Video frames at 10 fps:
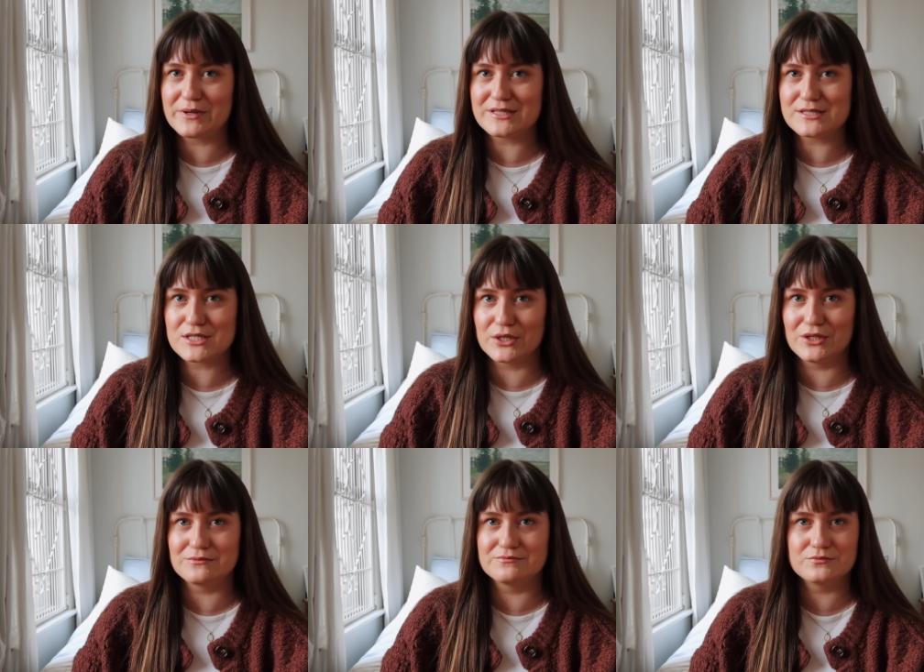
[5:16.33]
but it
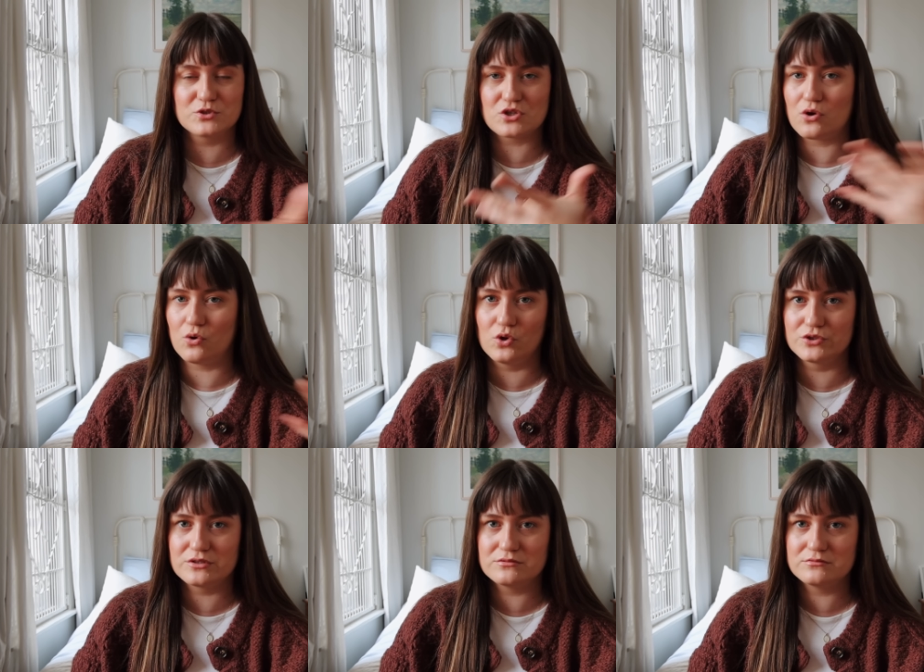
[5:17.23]
still was a
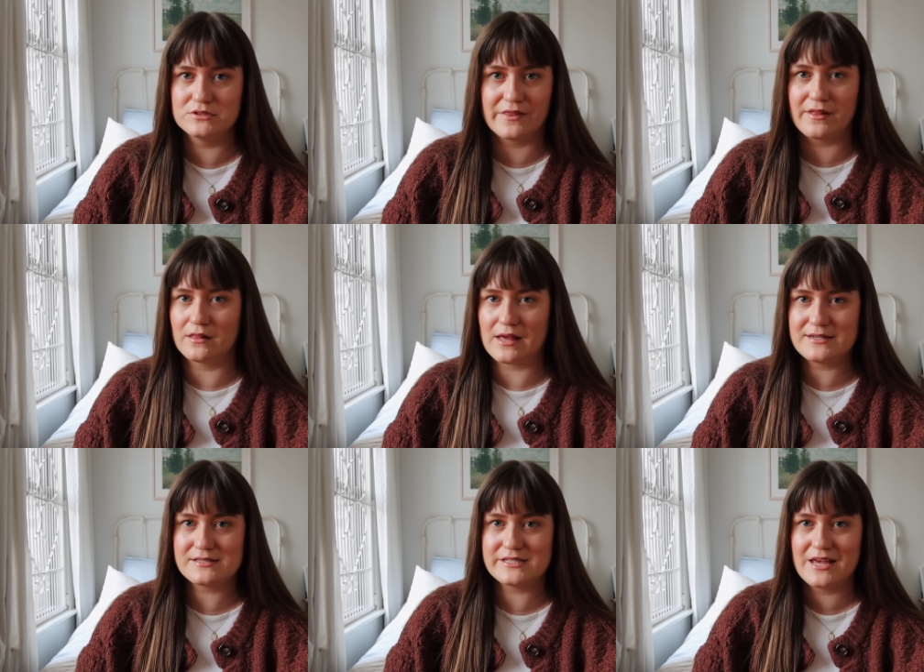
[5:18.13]
cold
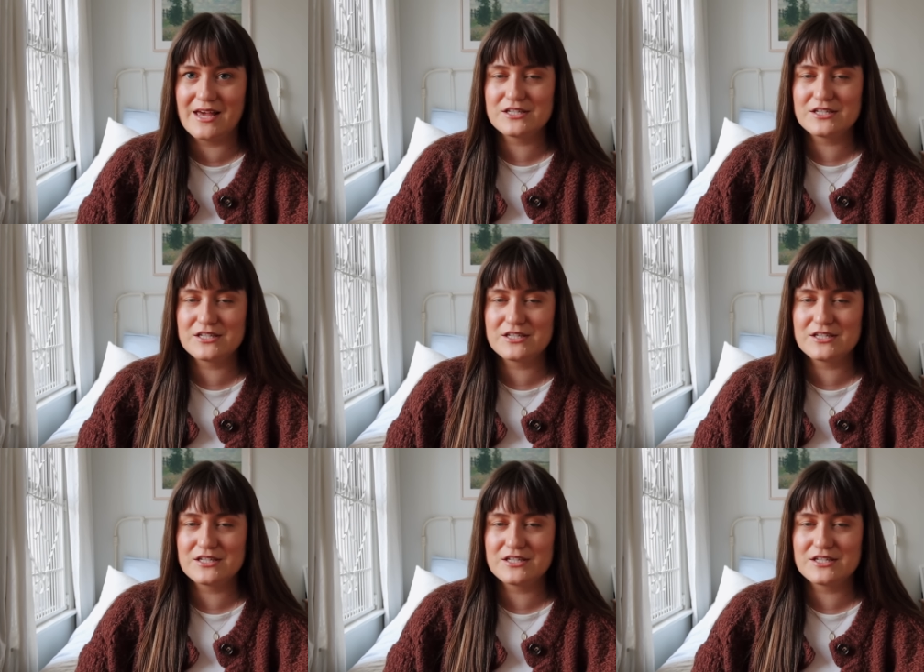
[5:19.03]
nonetheless.